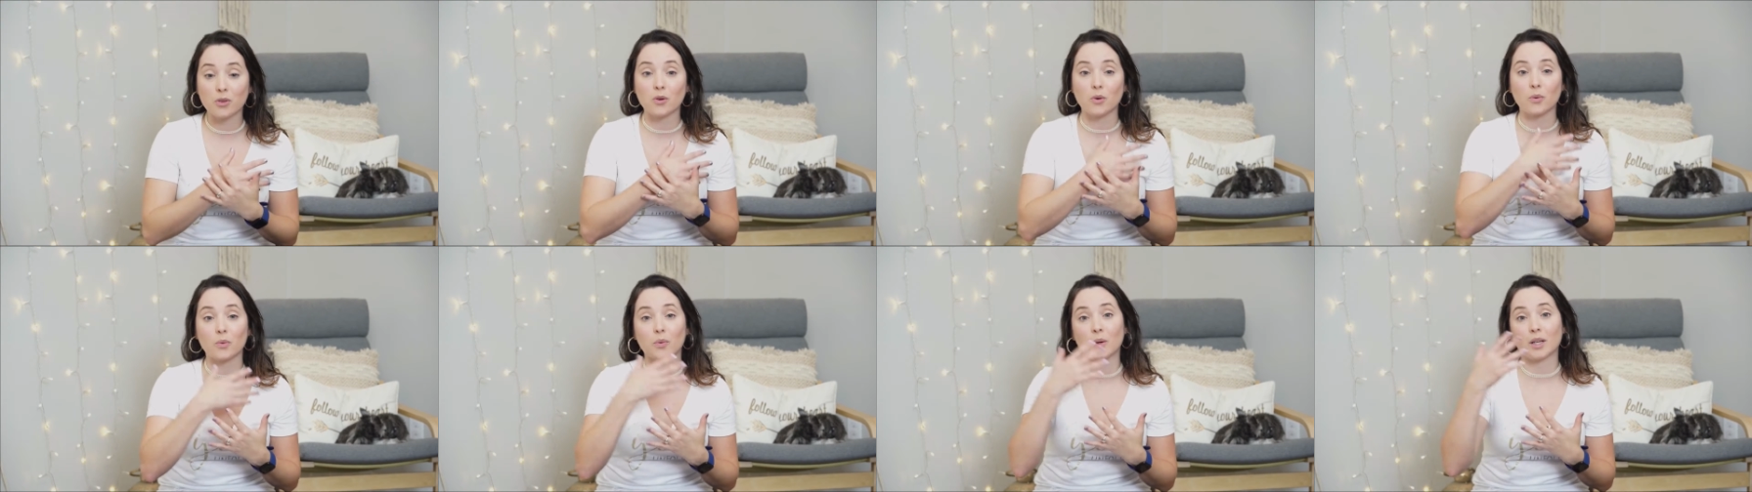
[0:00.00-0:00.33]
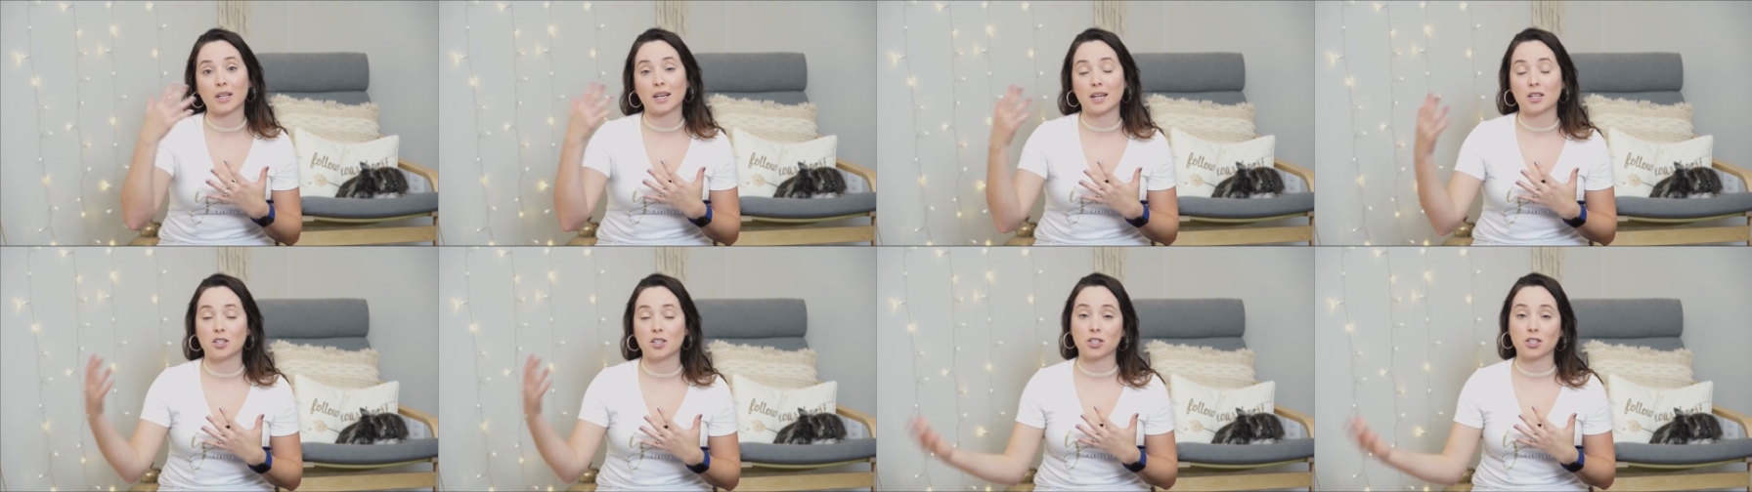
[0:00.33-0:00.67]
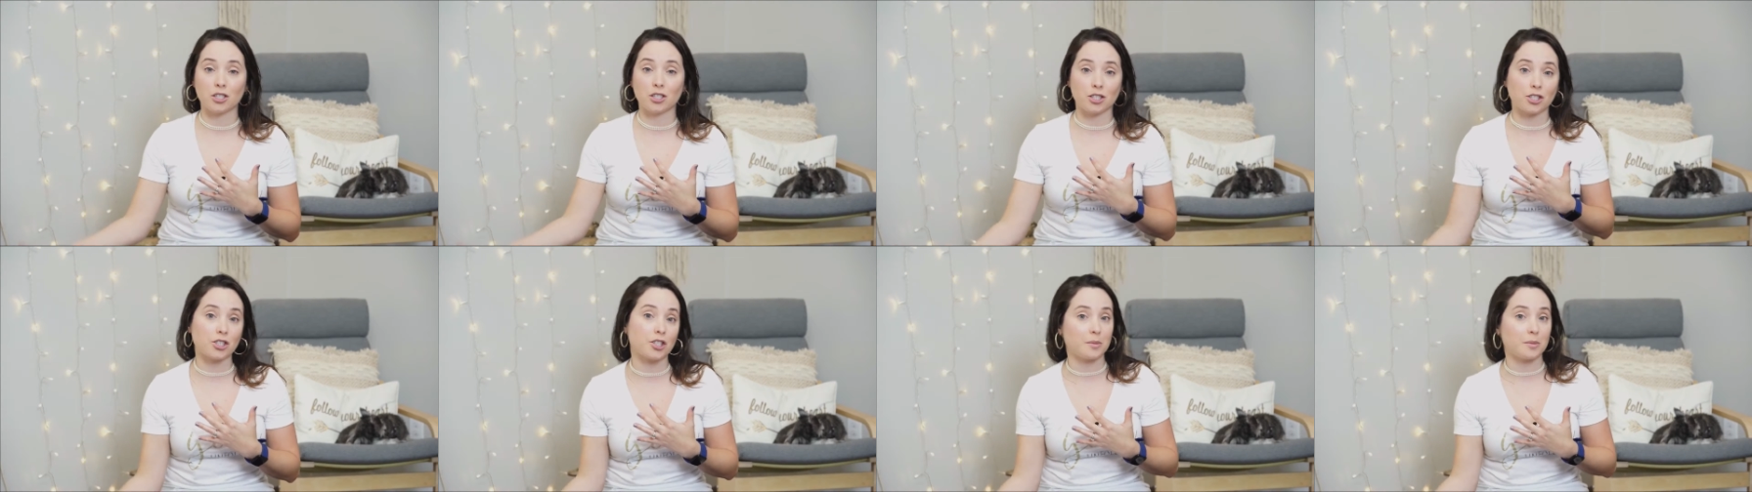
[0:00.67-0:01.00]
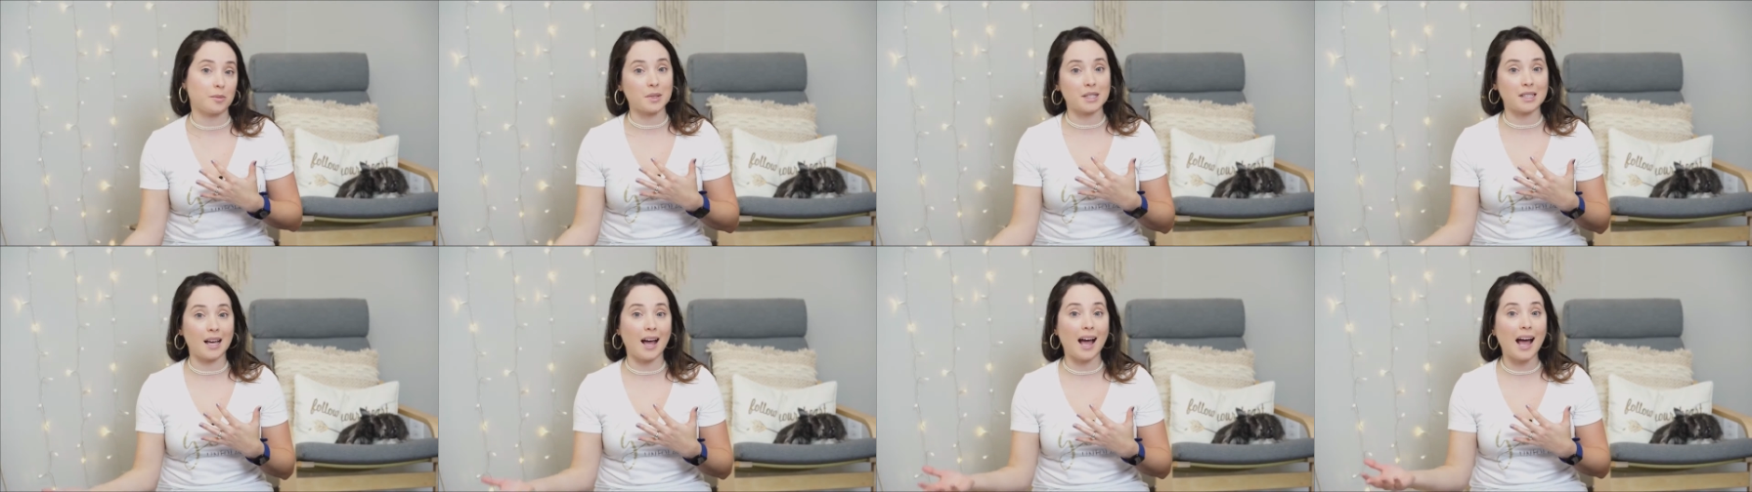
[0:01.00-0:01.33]
your
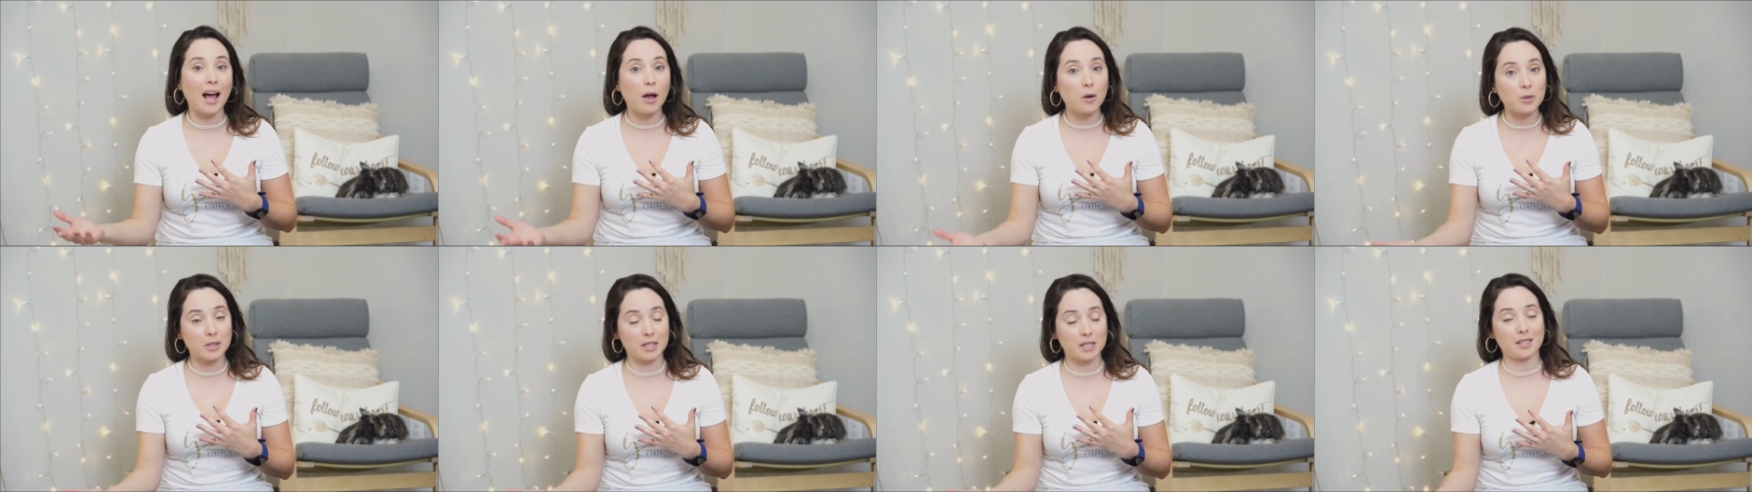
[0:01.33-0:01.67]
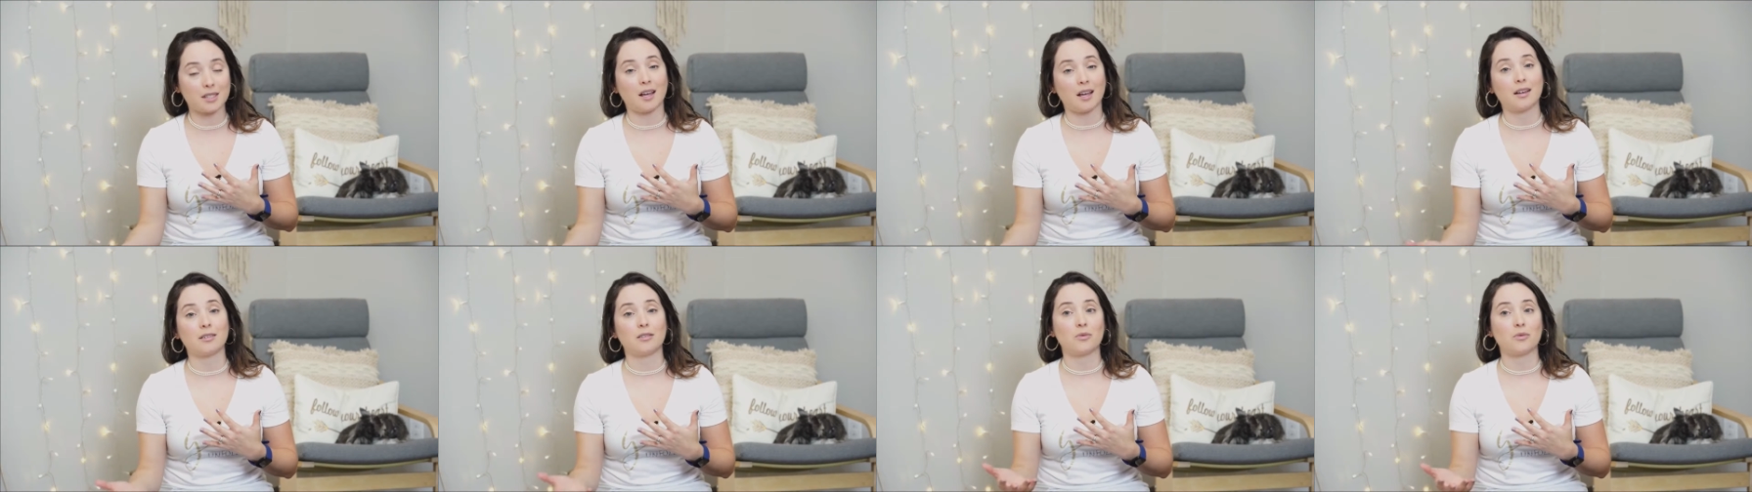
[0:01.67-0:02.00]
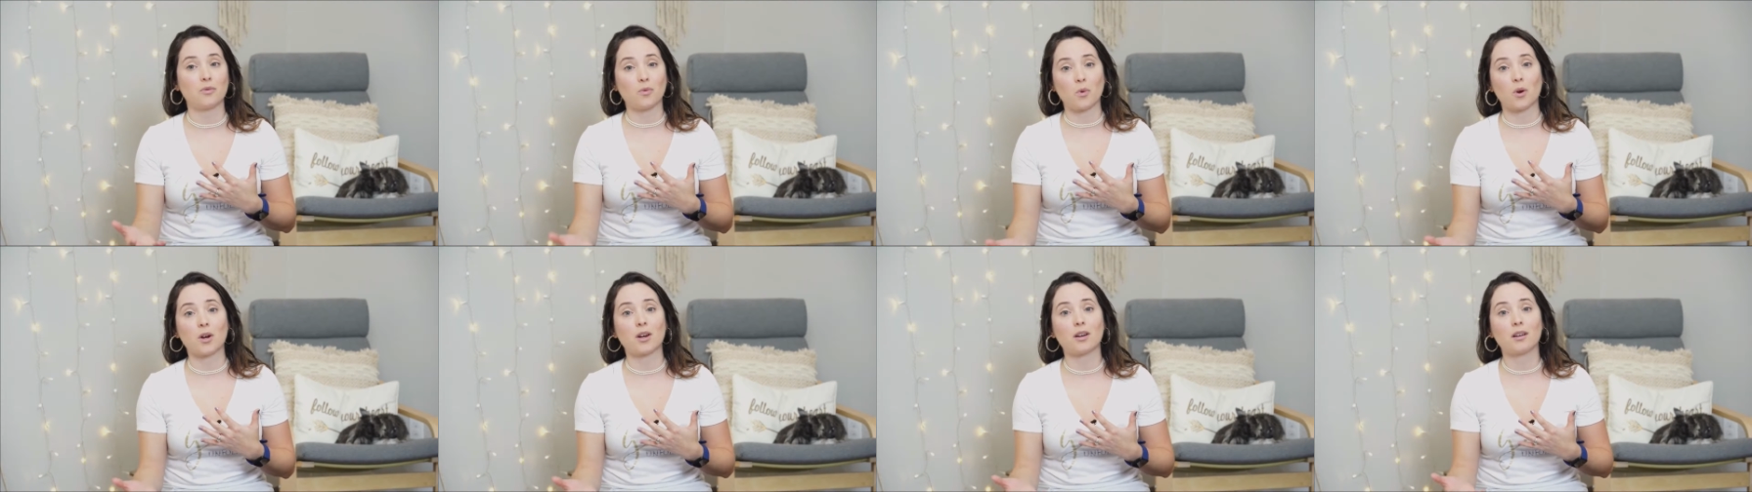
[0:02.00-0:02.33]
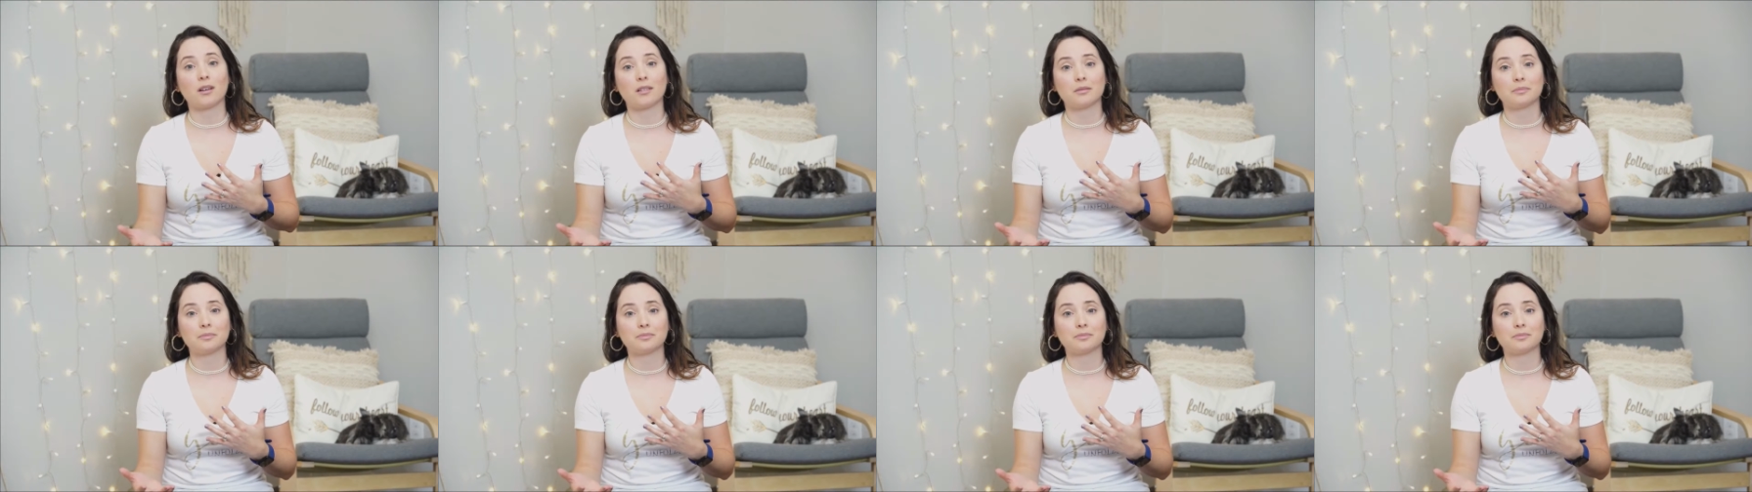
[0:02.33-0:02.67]
relationships outside of work.